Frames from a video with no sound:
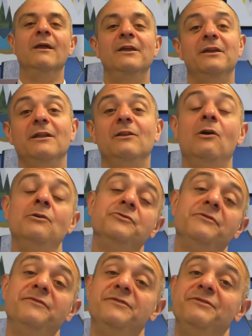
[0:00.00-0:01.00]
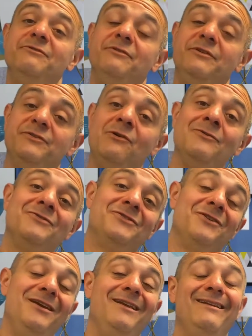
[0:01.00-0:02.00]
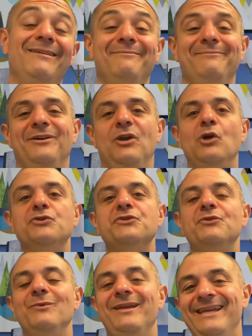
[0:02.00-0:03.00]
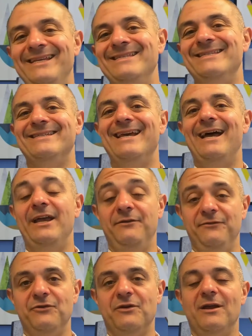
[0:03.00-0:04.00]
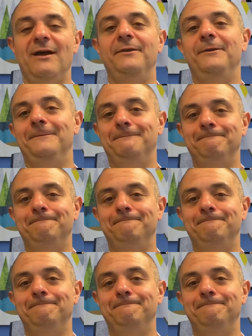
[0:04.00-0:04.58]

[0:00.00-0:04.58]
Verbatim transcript: You've got laundry facilities on site but also inside of your condo.